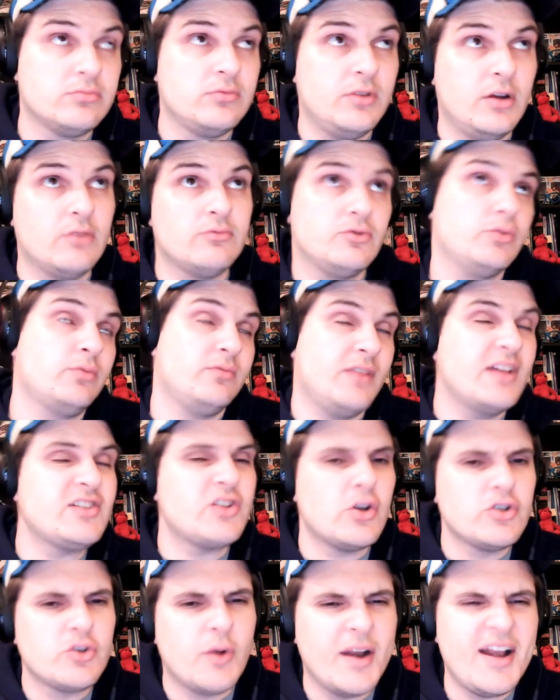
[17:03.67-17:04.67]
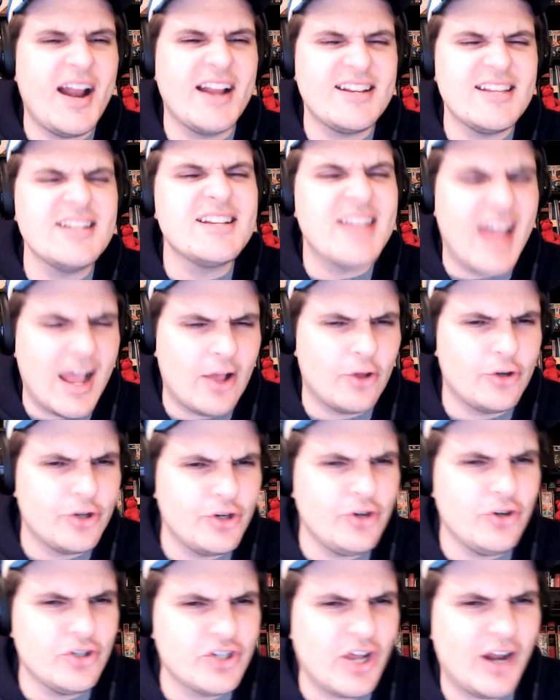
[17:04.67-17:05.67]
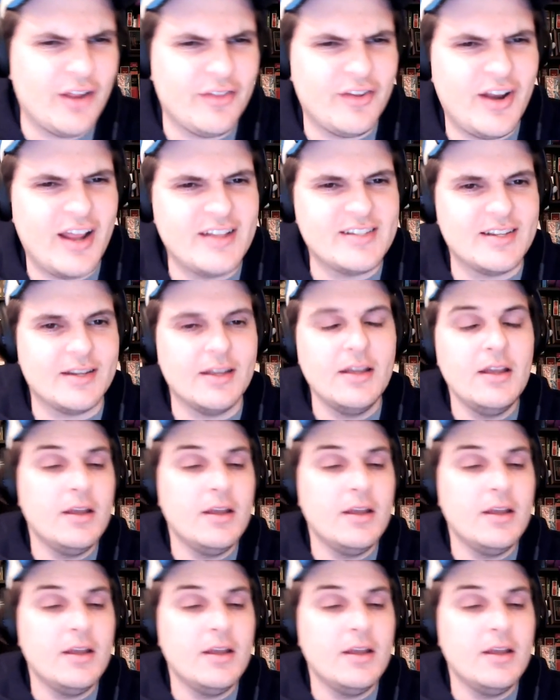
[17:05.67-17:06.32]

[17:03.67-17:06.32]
you know, tw let's go 2019 calendar year Jonathan Isaac.